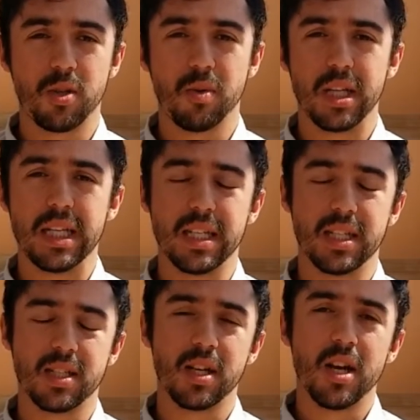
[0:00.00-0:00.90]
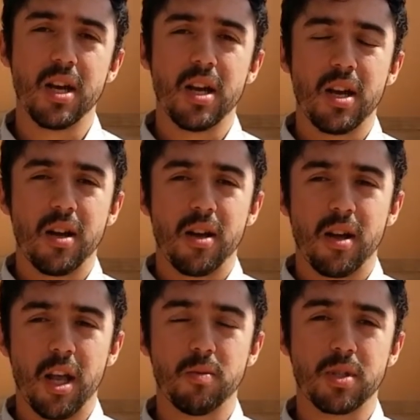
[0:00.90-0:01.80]
really is.
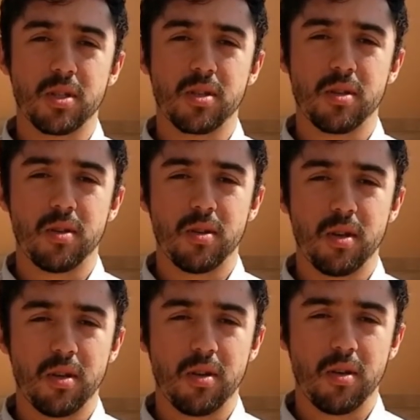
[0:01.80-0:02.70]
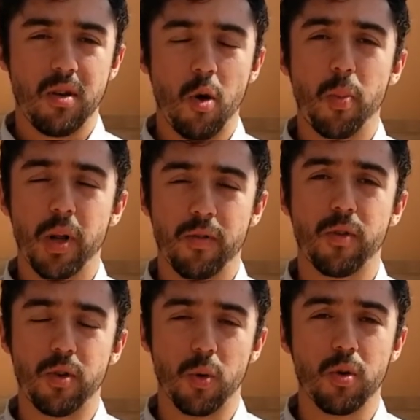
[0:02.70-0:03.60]
It was opening for
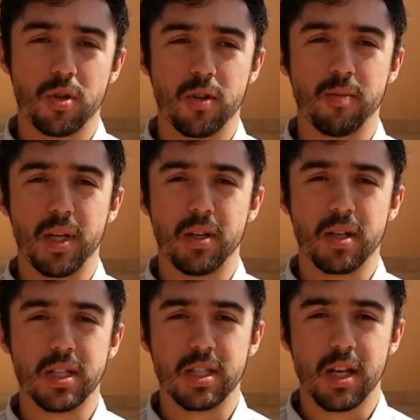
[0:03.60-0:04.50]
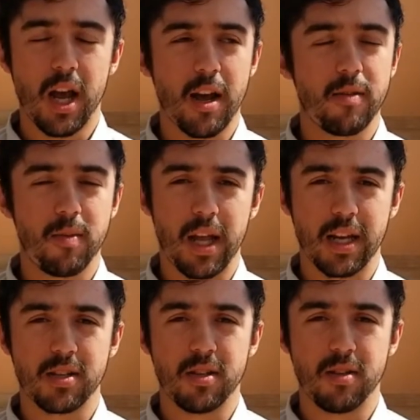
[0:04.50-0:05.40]
doors of me, because I'd
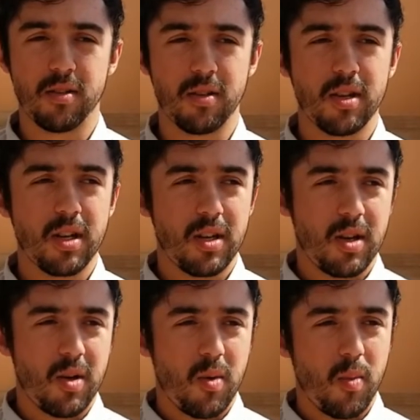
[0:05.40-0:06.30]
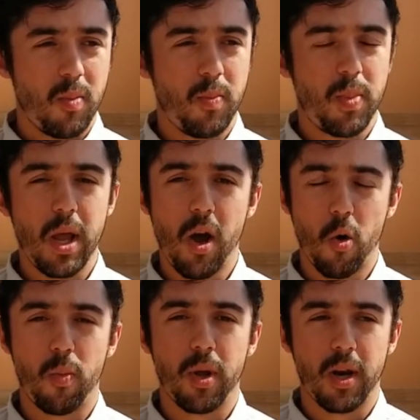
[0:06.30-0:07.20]
like to be
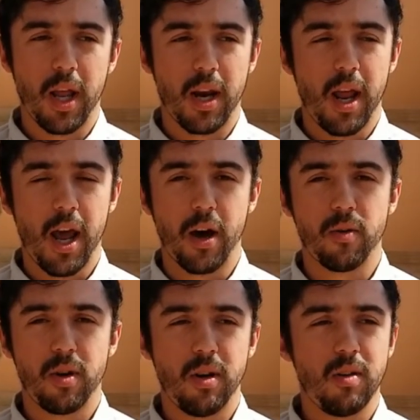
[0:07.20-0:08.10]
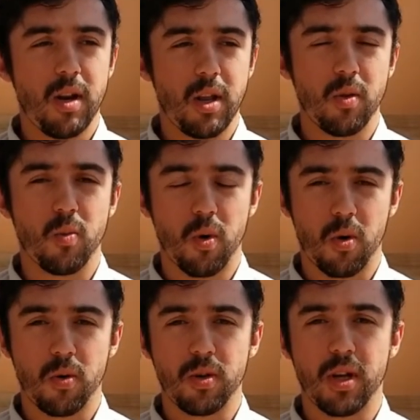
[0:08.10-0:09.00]
open and out in the
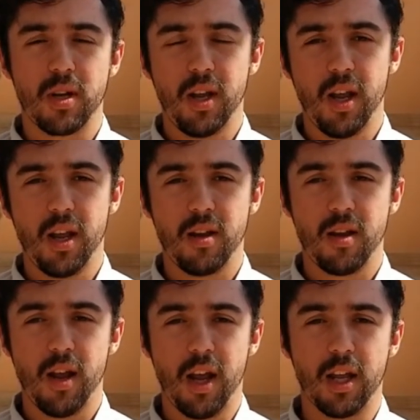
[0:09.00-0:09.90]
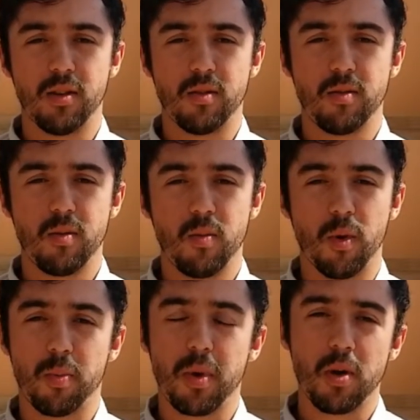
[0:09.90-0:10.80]
world. And
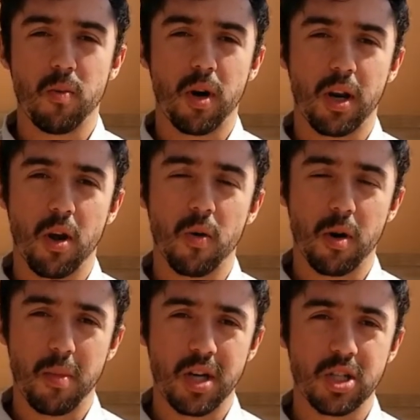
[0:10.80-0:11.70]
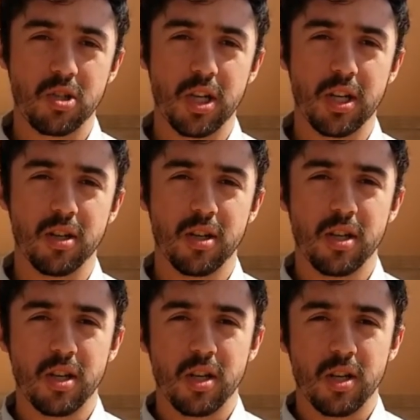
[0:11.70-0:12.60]
with me wanting to go into ministry,
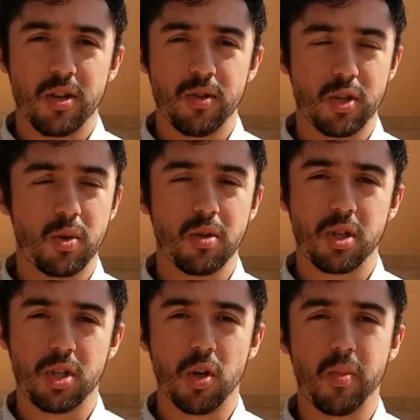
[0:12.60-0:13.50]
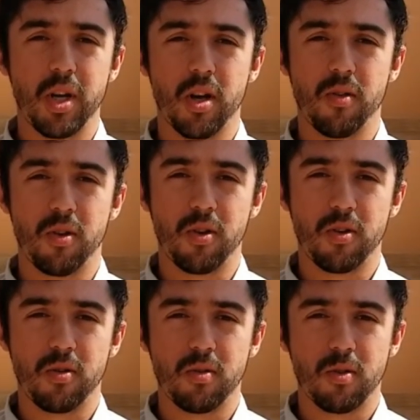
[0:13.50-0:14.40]
this really showed me another
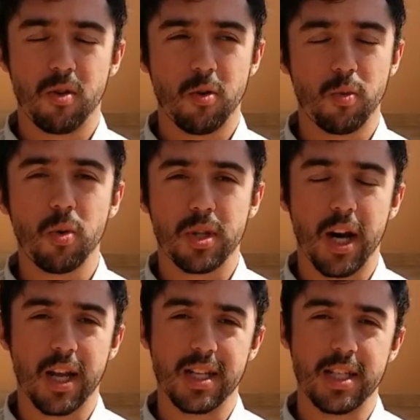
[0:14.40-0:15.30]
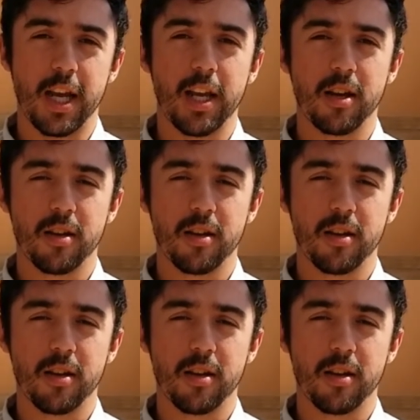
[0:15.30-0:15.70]
route that I can take.